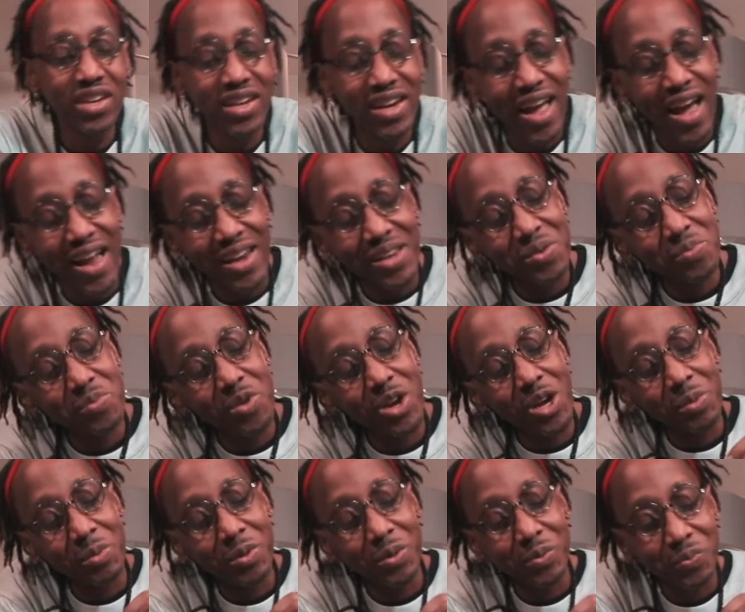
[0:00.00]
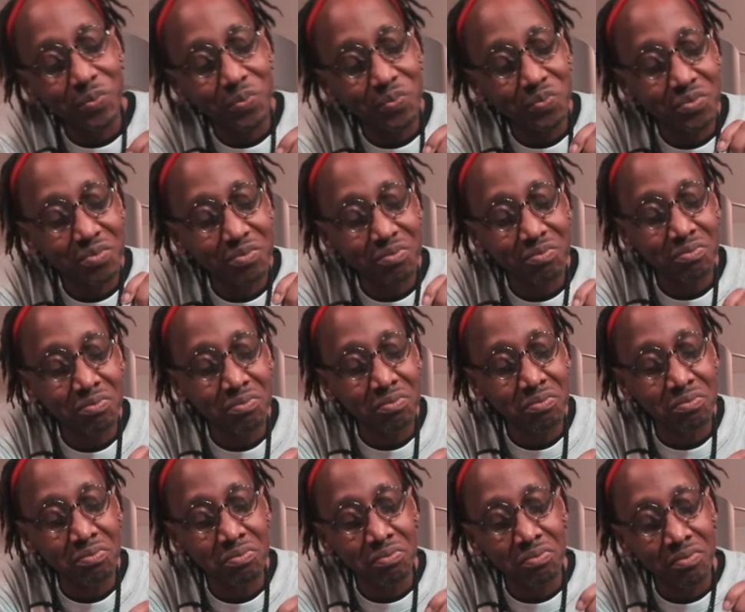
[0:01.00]
finale, baby.
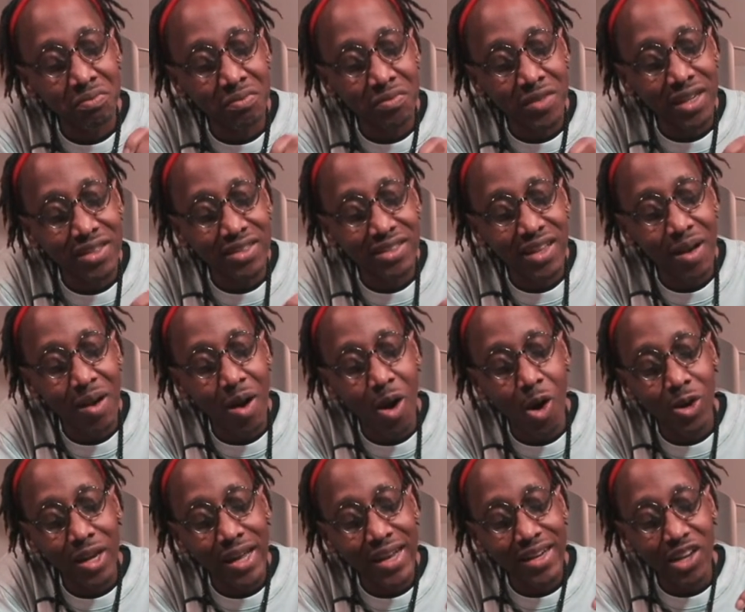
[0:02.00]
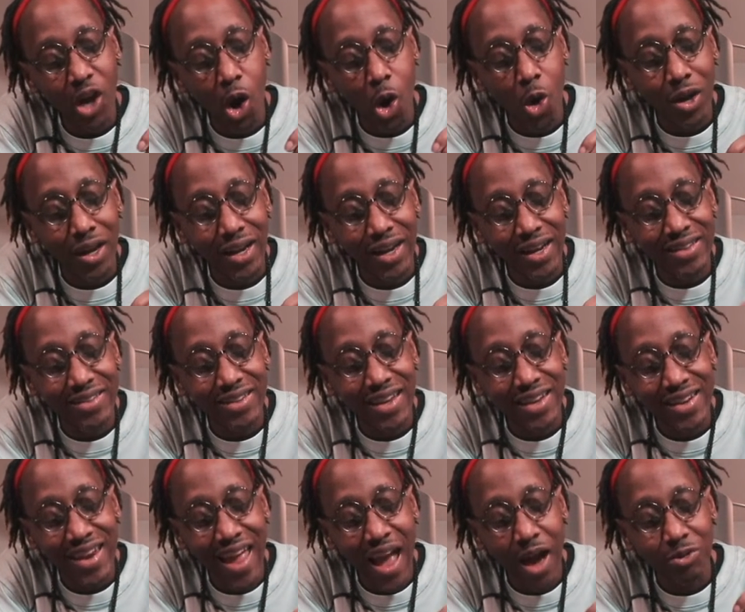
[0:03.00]
Let's stop all that talking. Let's
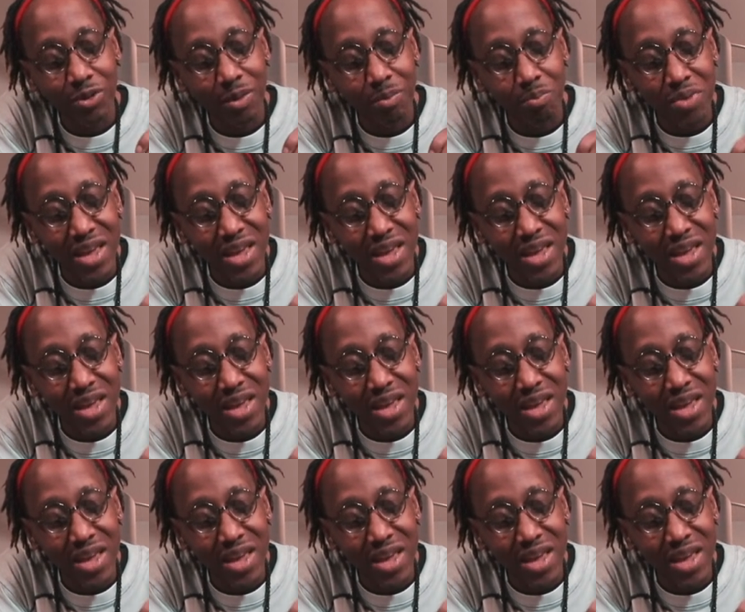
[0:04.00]
get down to